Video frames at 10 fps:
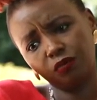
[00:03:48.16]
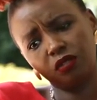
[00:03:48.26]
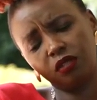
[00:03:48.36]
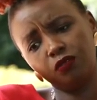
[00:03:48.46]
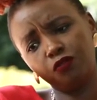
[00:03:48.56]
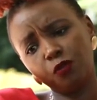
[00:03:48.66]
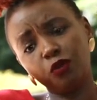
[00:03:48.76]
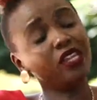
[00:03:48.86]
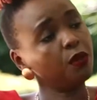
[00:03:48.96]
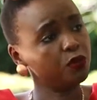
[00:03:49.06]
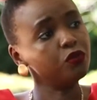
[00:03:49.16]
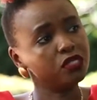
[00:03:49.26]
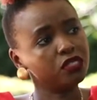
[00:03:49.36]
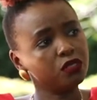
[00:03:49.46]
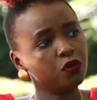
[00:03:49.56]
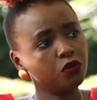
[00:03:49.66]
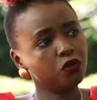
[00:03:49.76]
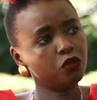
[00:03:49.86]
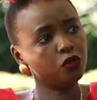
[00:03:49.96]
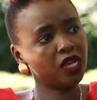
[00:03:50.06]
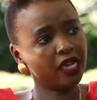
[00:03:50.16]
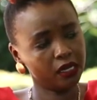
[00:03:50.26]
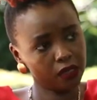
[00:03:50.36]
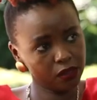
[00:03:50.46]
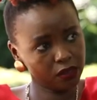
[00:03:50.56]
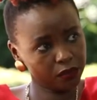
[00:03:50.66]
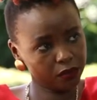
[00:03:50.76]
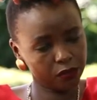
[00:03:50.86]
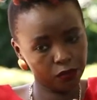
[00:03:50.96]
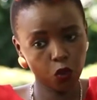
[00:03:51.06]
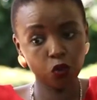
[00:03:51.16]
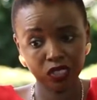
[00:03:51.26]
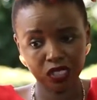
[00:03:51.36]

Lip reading: informal neighborhoods, or, you know, like old